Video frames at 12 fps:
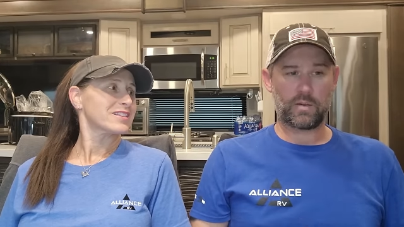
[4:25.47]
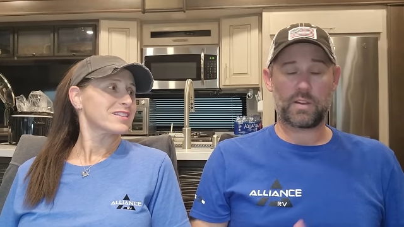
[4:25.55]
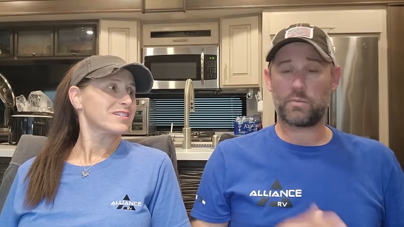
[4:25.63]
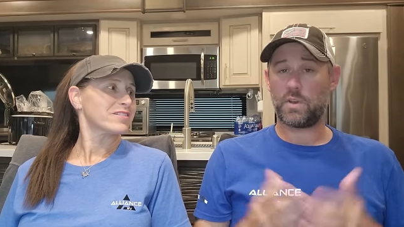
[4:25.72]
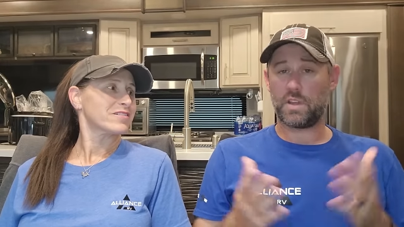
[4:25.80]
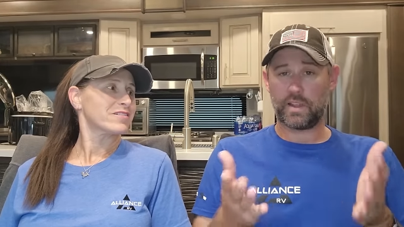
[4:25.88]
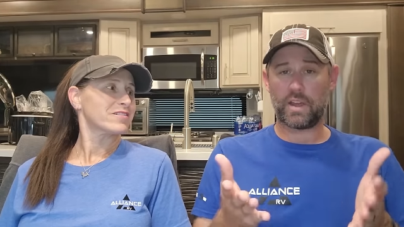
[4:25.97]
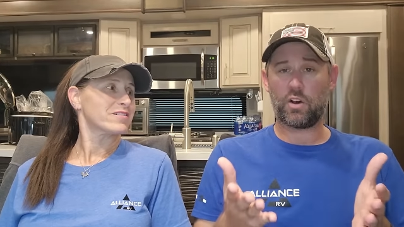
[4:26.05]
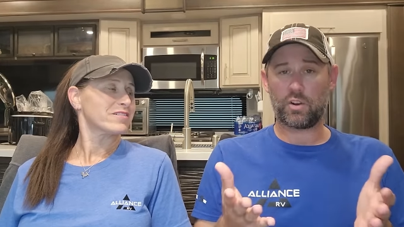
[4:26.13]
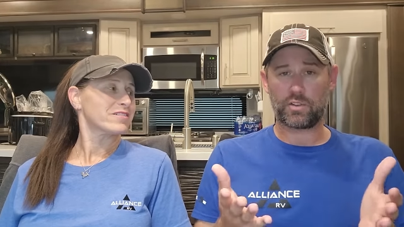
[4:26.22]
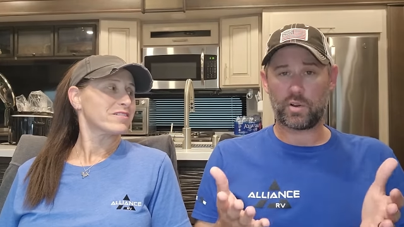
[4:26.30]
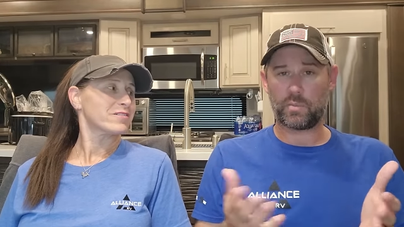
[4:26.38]
Speaker 1: because we they
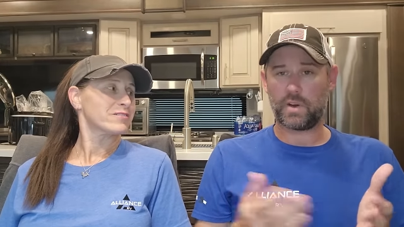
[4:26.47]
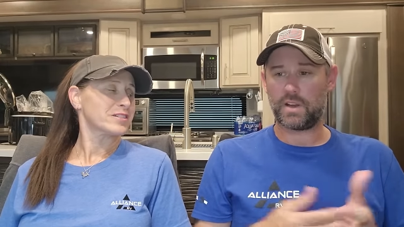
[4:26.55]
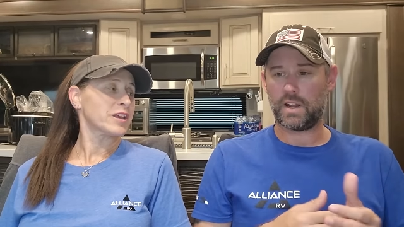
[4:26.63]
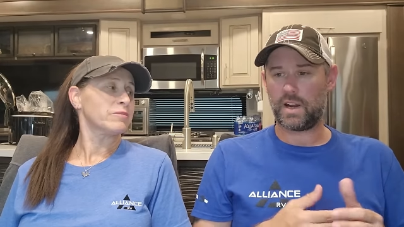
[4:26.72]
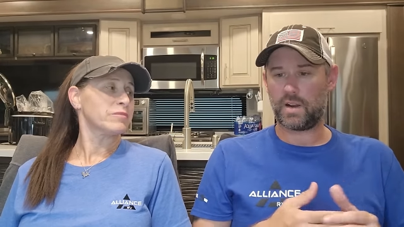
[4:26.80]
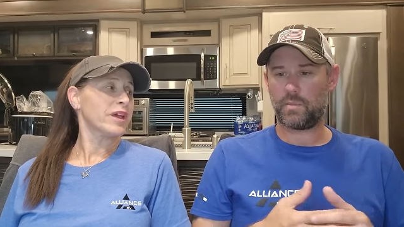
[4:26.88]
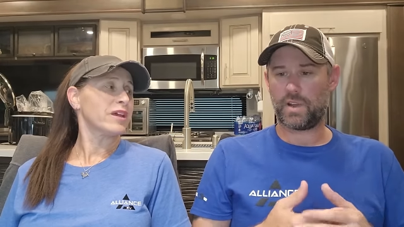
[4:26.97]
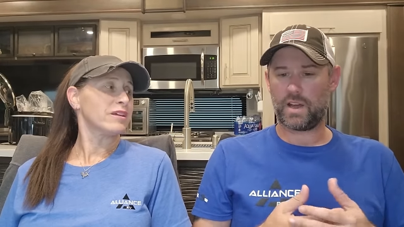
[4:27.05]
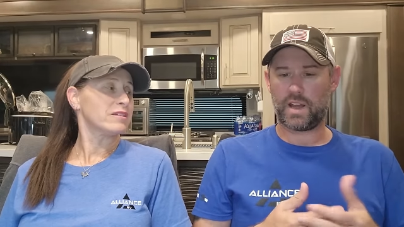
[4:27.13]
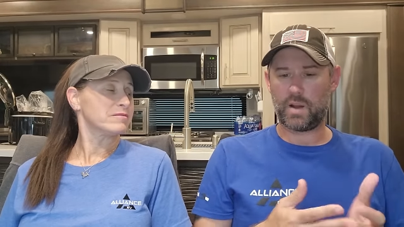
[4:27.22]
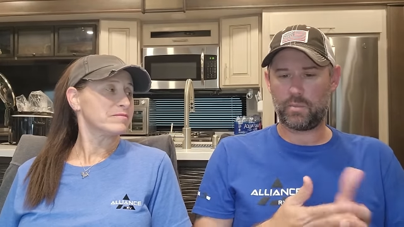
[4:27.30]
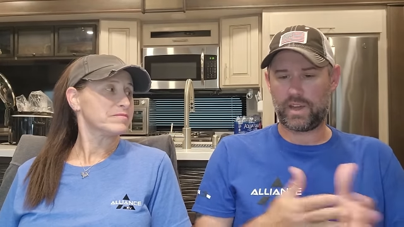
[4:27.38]
called us on a Monday, and I'm,
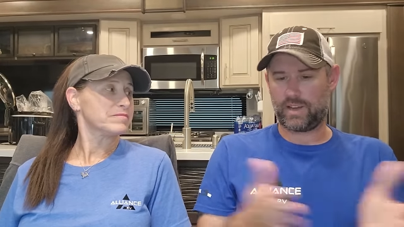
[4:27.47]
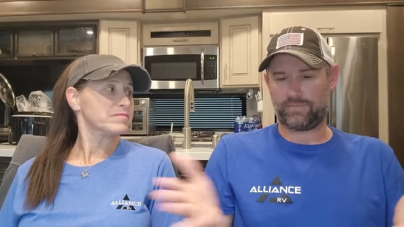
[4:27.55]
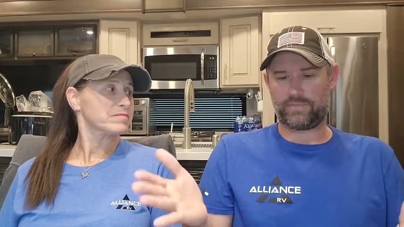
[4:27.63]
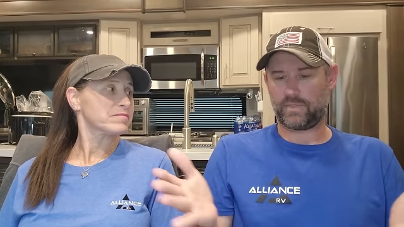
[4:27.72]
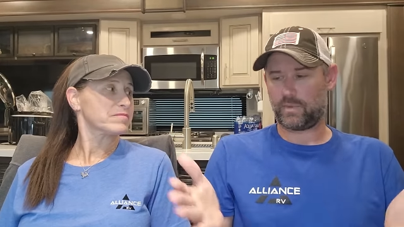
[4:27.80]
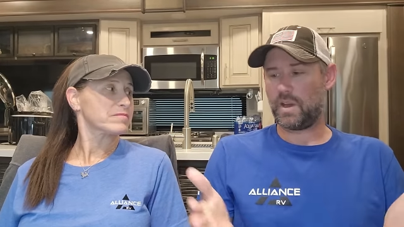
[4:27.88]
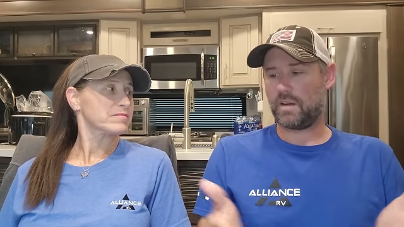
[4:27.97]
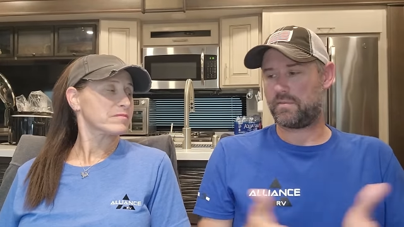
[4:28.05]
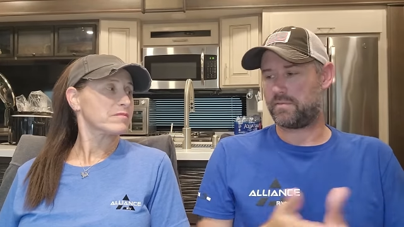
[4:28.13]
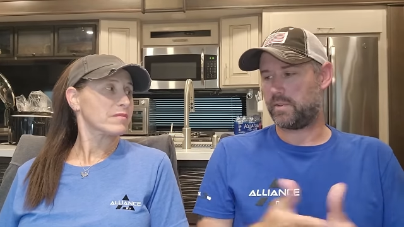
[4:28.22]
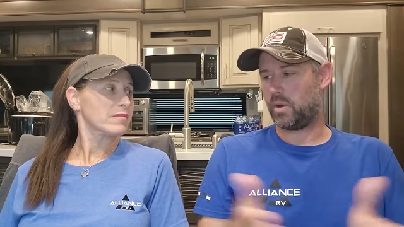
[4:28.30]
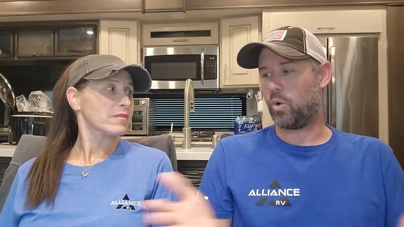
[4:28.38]
like, and I'm like, yeah,
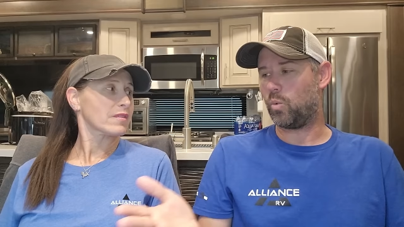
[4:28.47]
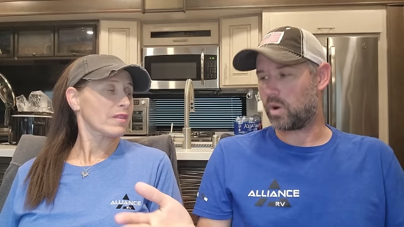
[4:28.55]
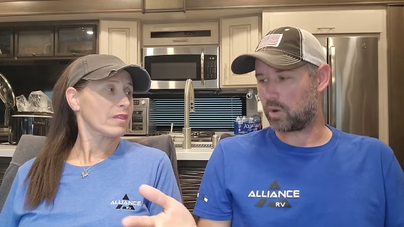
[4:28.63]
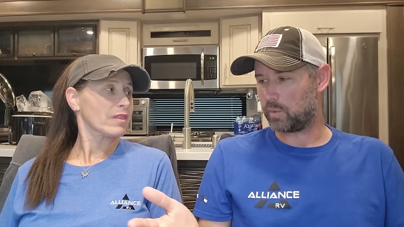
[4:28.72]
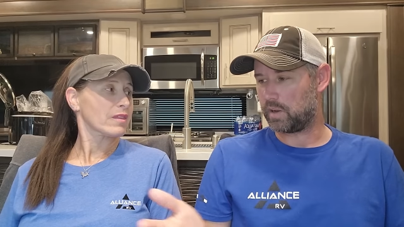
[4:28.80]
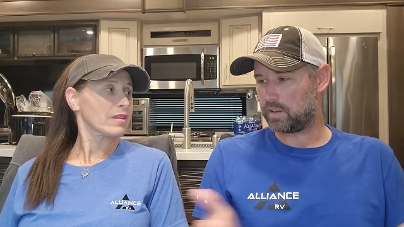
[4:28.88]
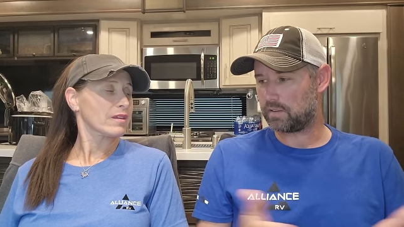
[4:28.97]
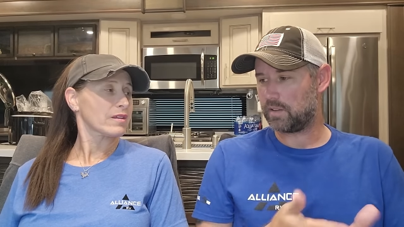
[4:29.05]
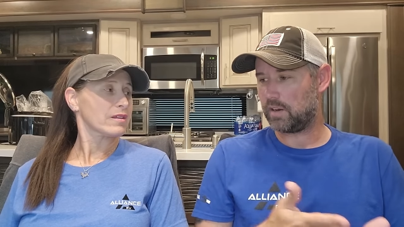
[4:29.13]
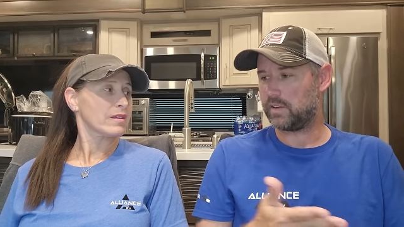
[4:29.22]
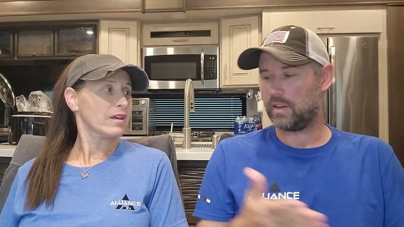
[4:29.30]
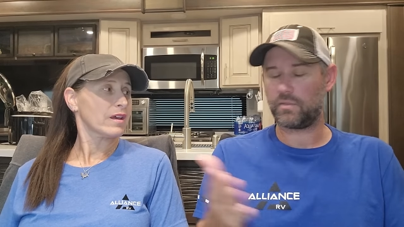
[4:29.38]
the whole work week.
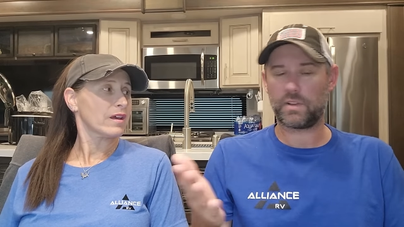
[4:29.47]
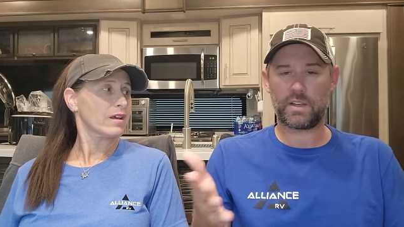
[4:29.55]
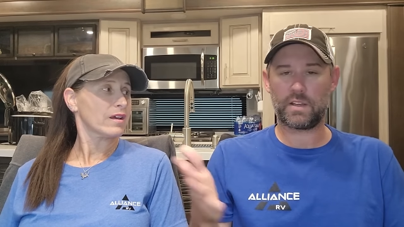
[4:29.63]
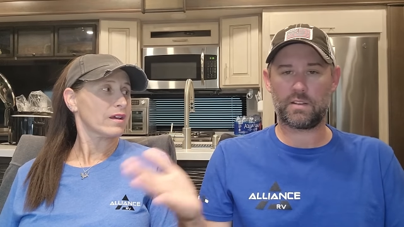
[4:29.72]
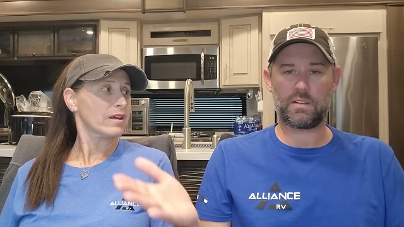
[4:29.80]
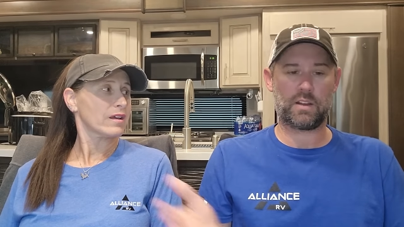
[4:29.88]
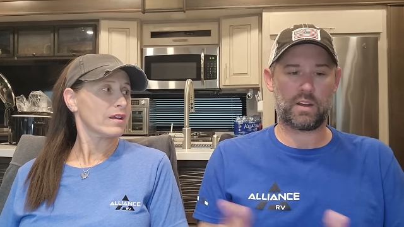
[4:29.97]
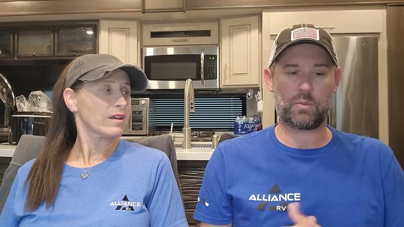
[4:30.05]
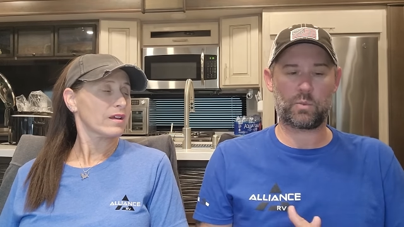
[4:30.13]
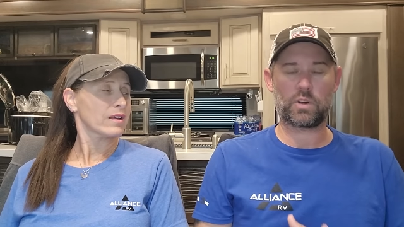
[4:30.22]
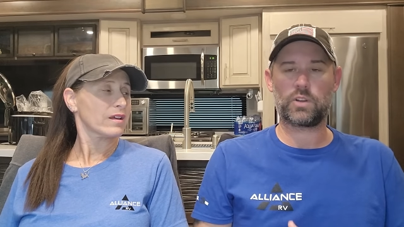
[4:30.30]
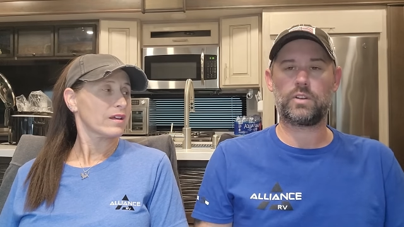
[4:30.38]
It'll yeah. definitely get
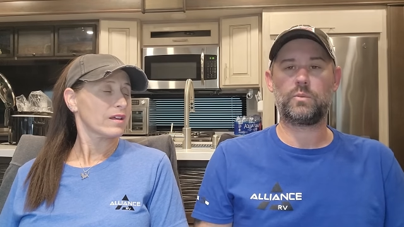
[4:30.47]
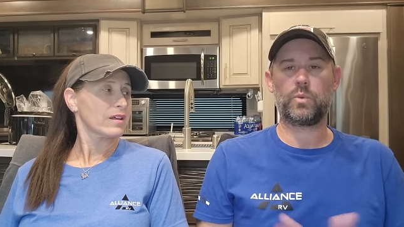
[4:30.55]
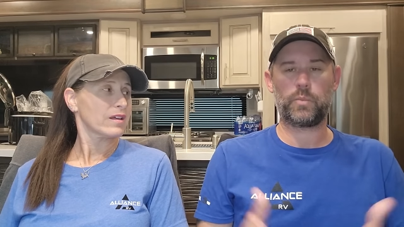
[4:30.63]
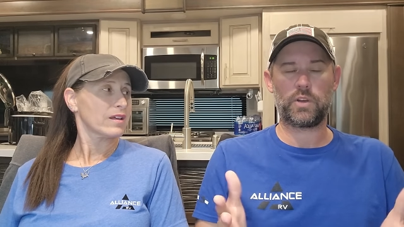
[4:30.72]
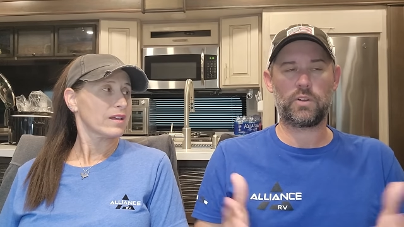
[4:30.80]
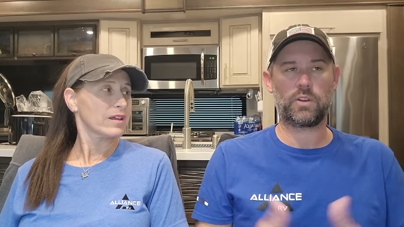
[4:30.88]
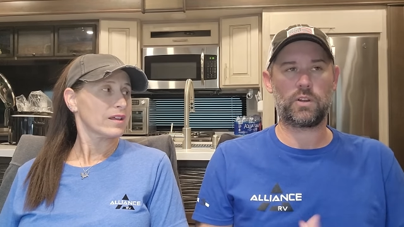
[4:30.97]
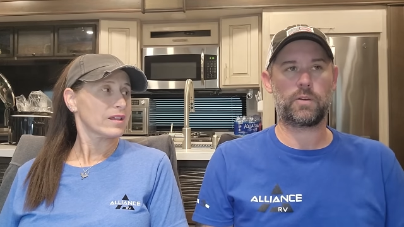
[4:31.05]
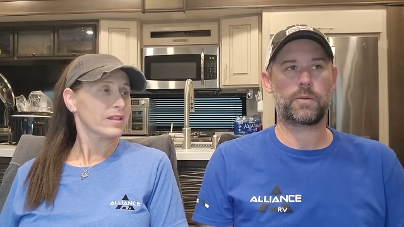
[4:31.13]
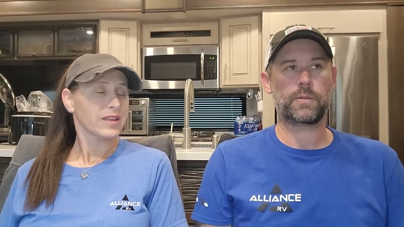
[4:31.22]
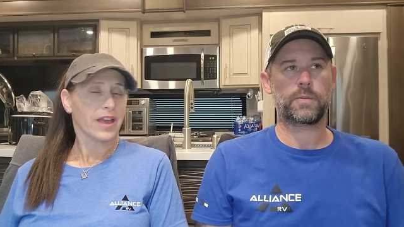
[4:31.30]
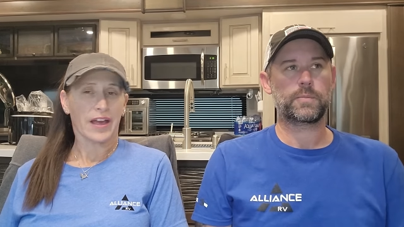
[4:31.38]
done. We're good. We'll be good to go.
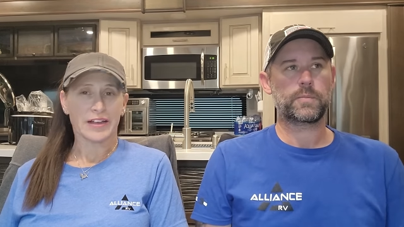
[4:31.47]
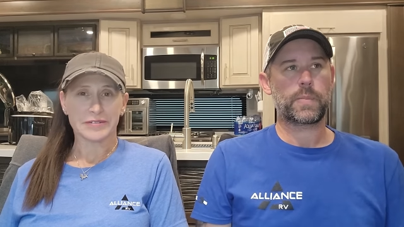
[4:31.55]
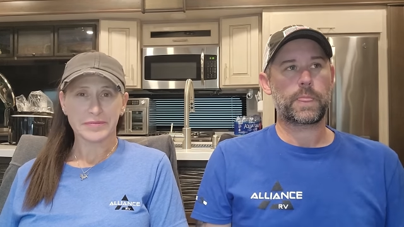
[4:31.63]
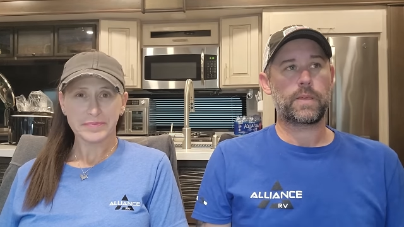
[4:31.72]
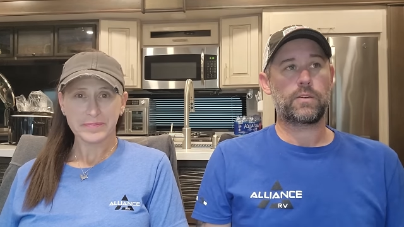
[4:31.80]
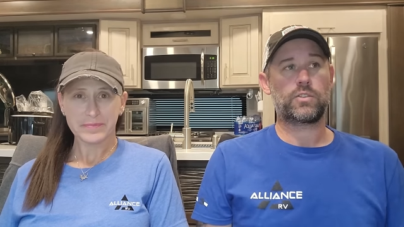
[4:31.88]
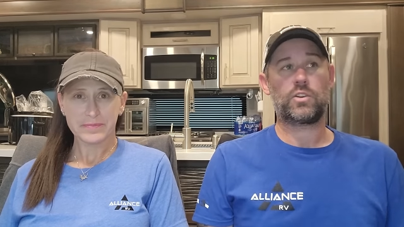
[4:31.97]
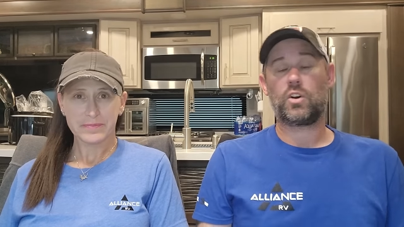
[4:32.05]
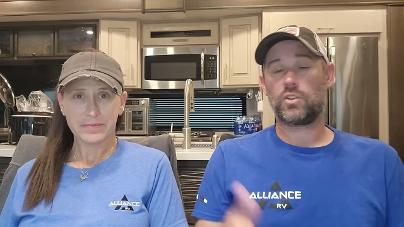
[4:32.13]
Yeah. She